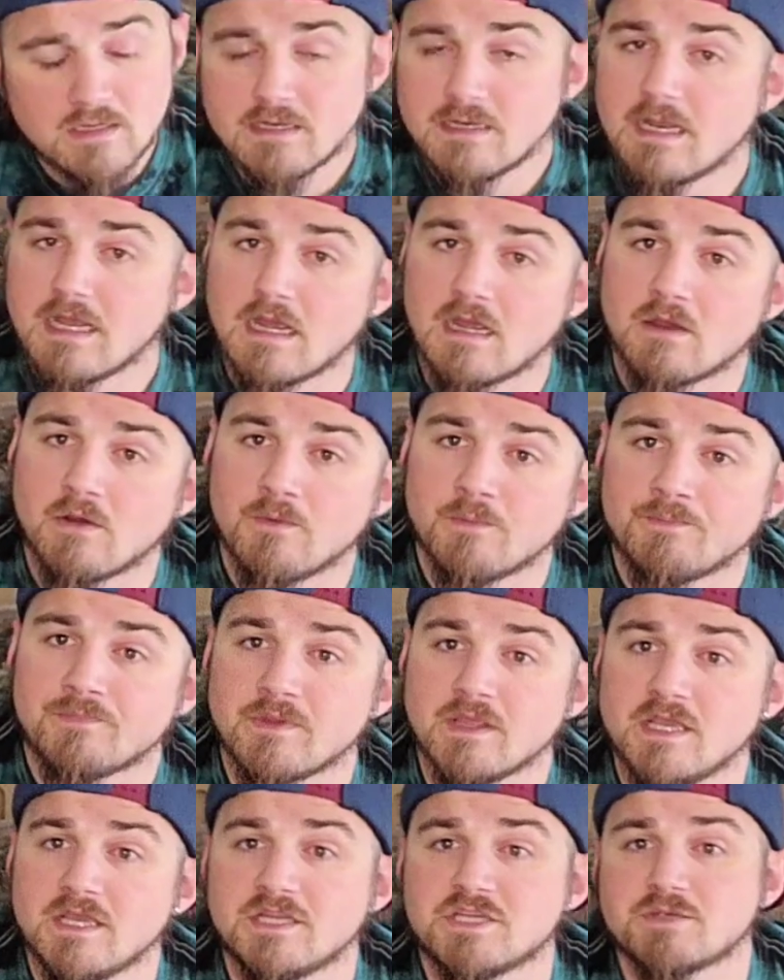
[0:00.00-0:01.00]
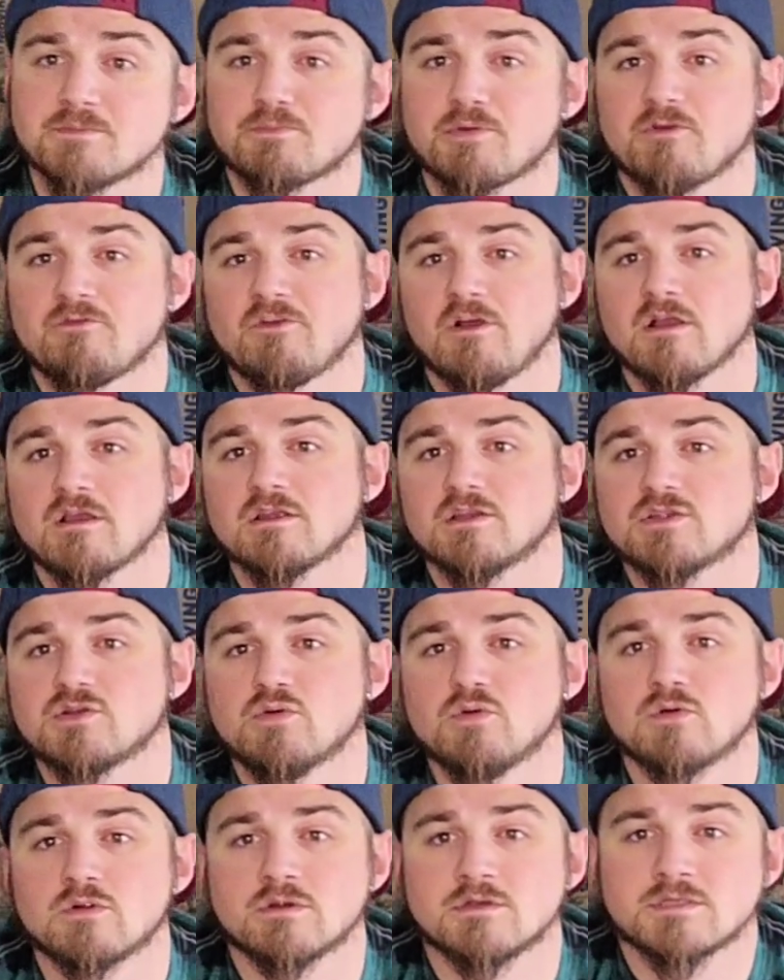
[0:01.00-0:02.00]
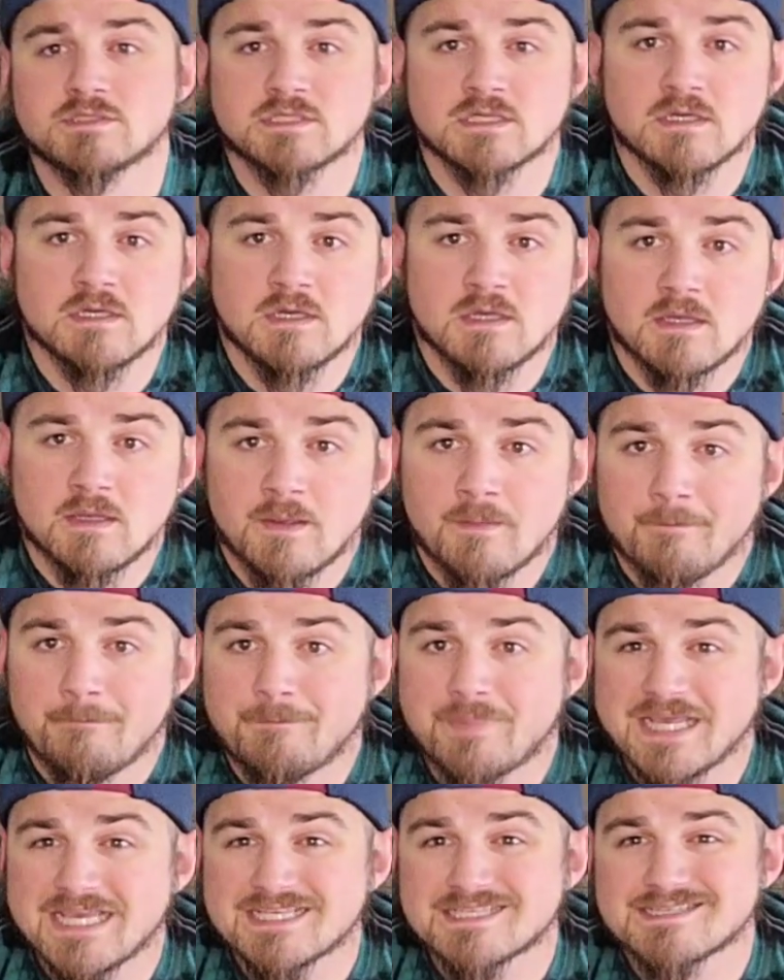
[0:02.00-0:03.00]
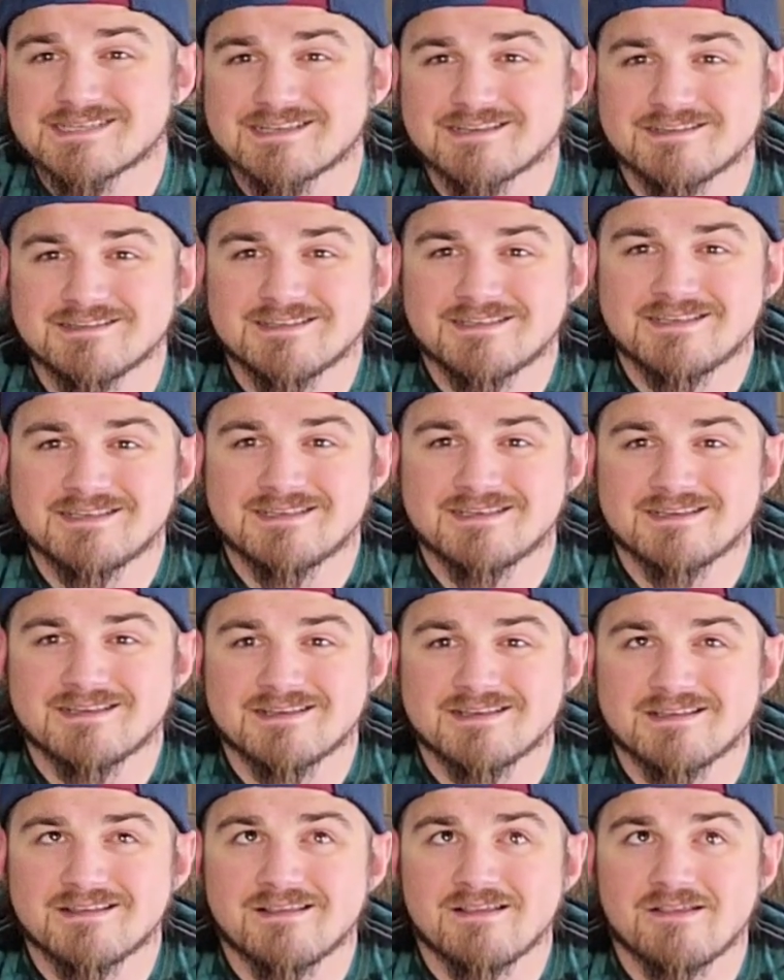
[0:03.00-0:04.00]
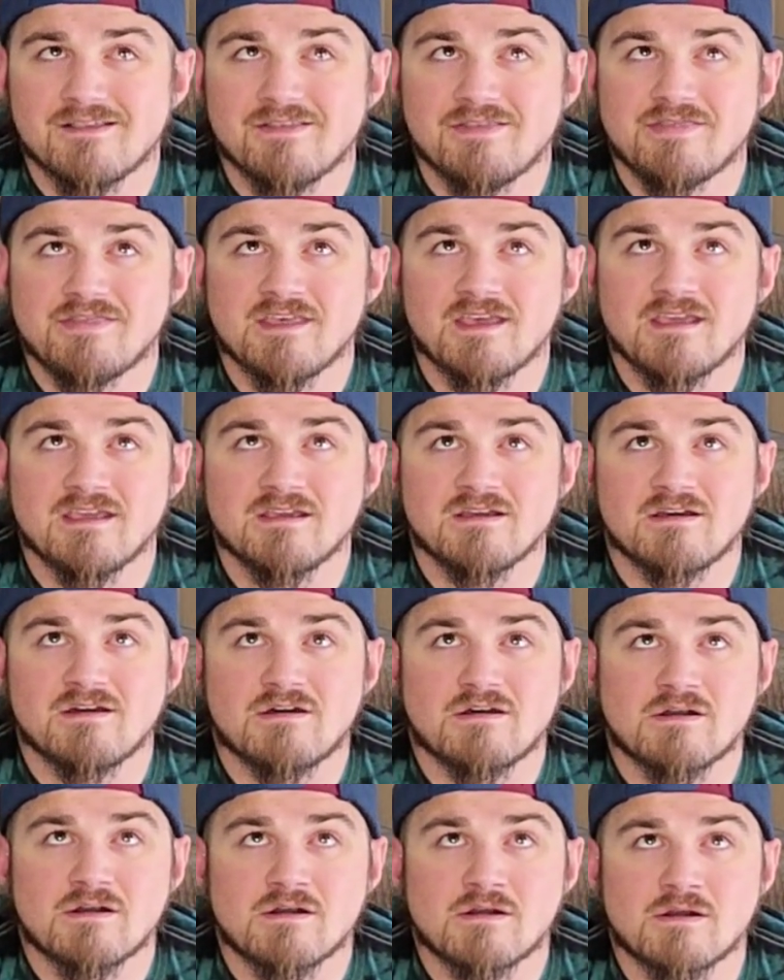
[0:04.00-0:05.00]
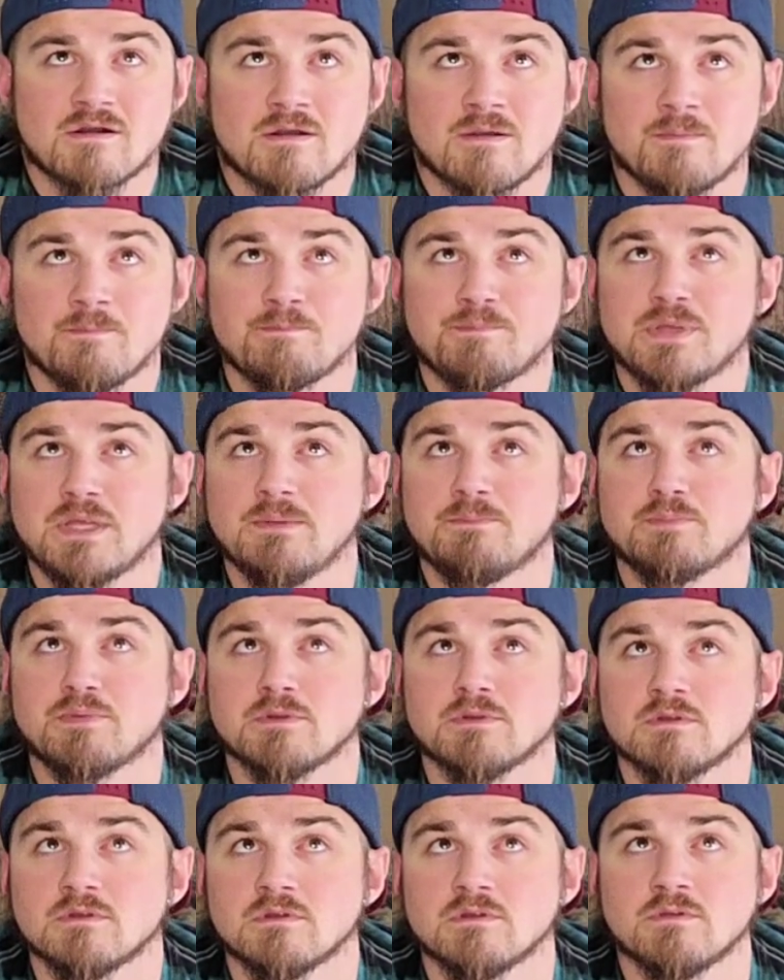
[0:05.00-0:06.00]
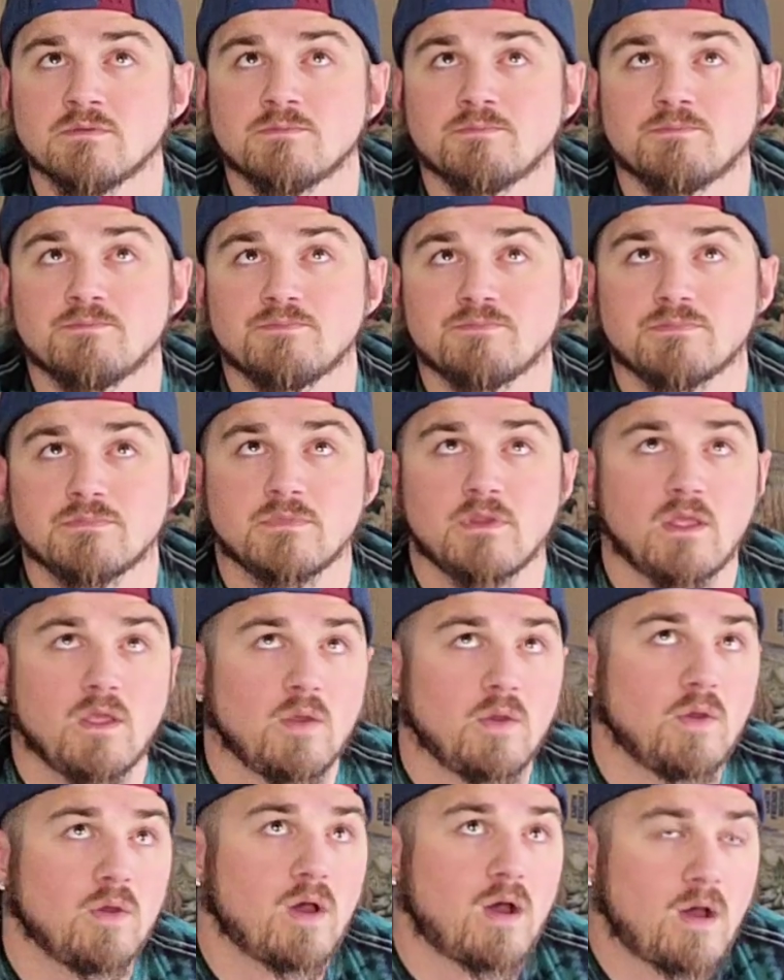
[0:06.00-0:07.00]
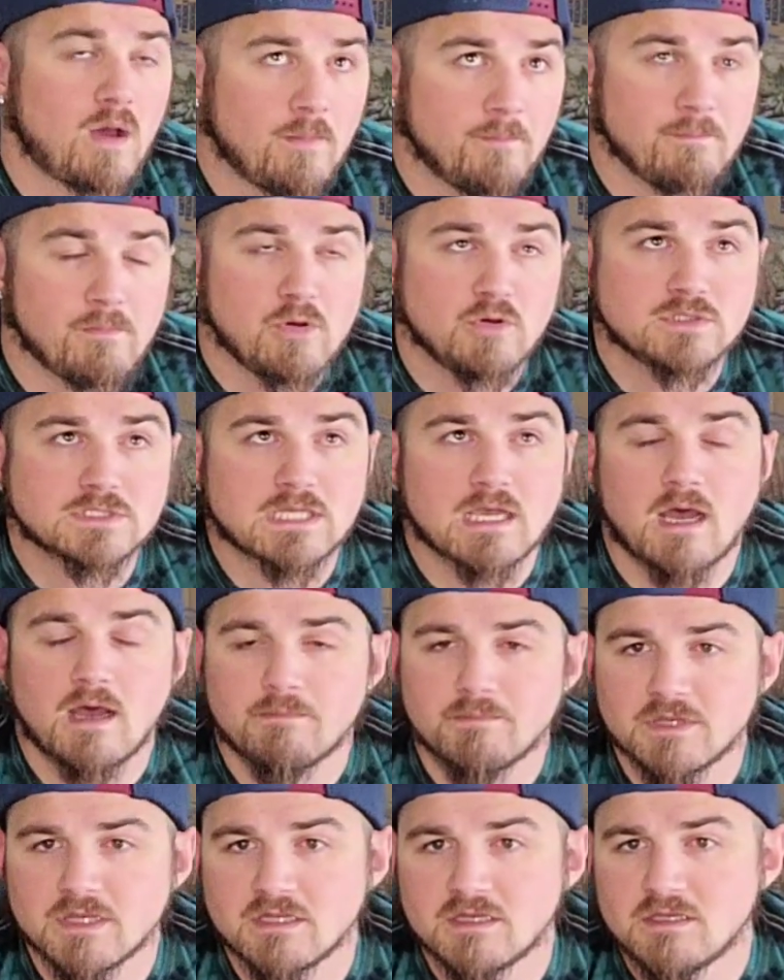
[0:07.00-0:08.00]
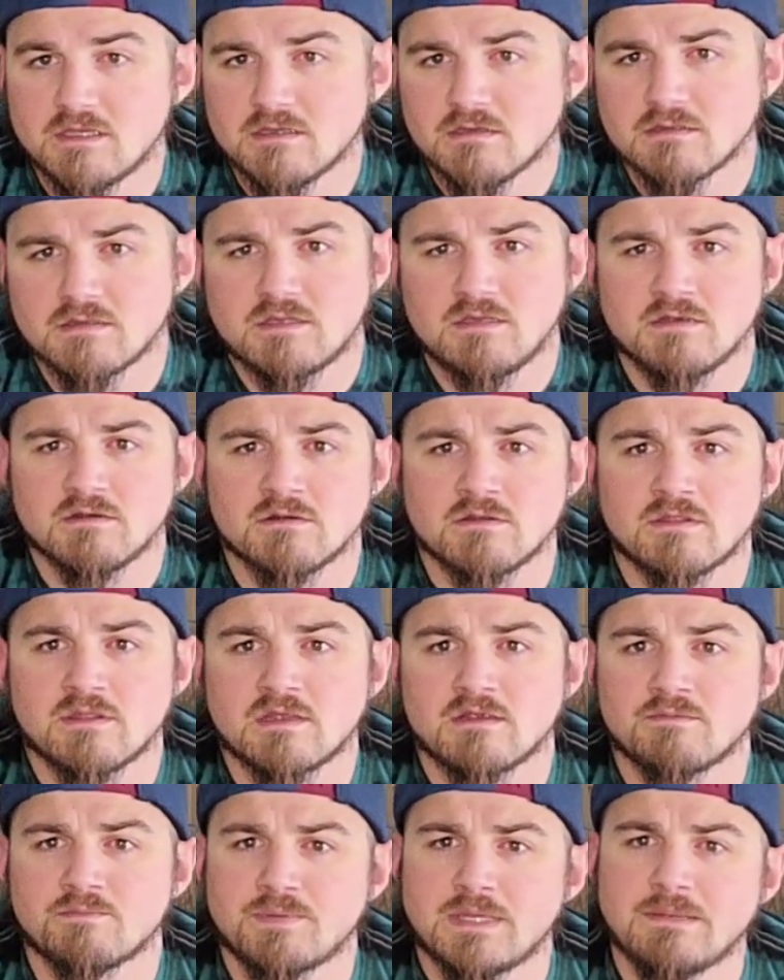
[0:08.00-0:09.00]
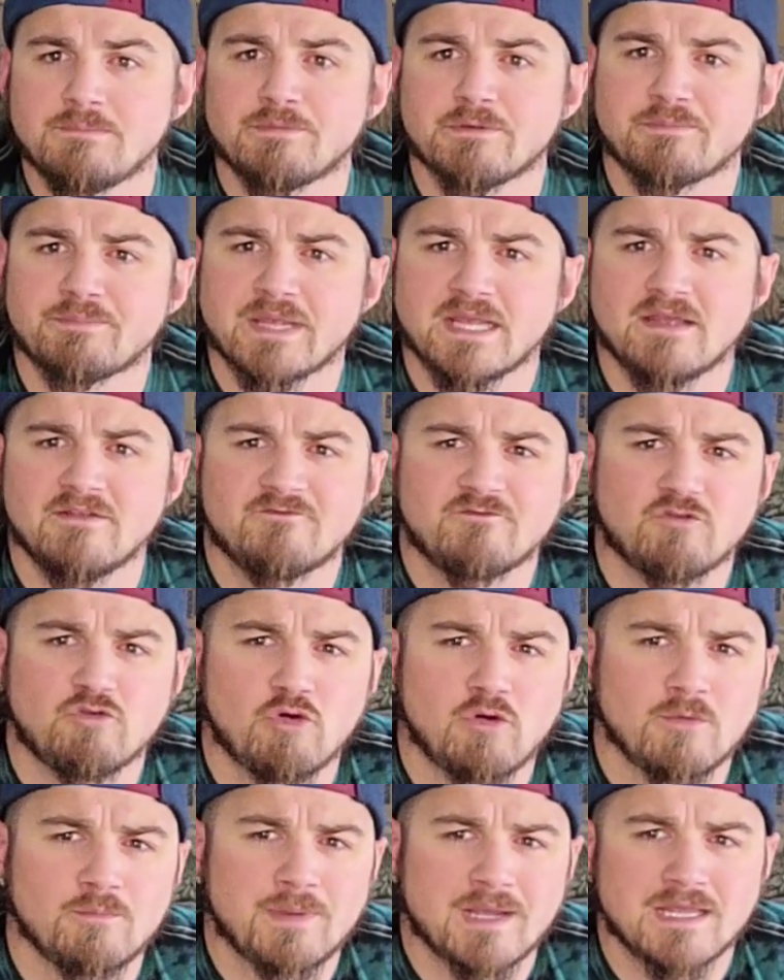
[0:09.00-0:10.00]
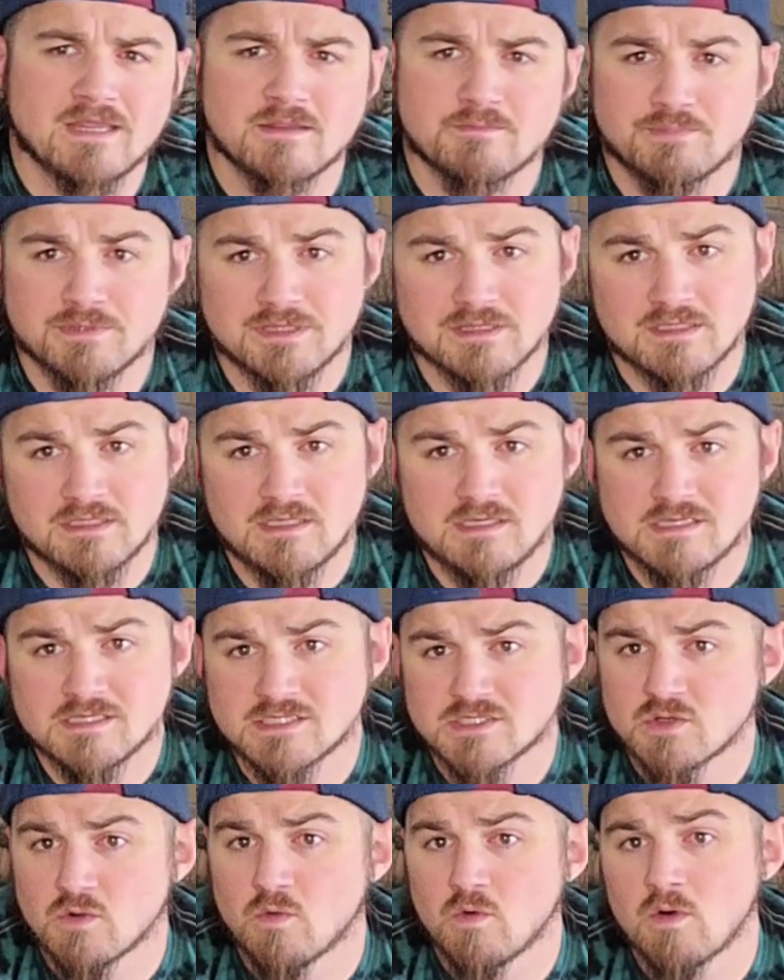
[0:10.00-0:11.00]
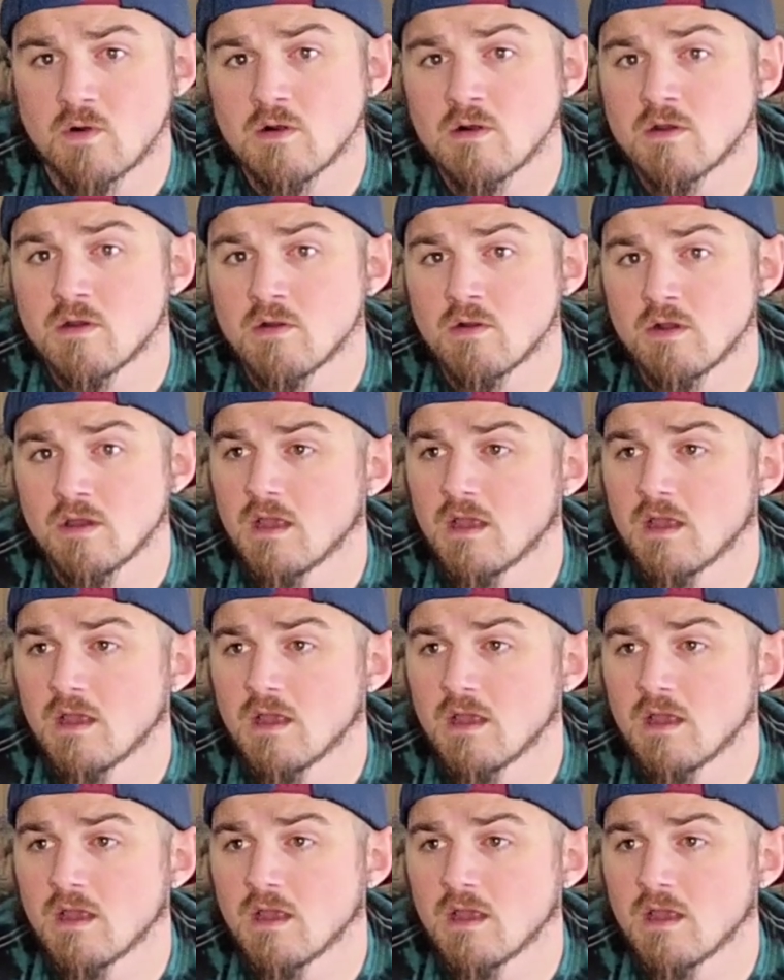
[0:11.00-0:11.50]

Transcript: Now, agent provocateurs, basically, they are people, most commonly you'll hear they're people paid for by the police or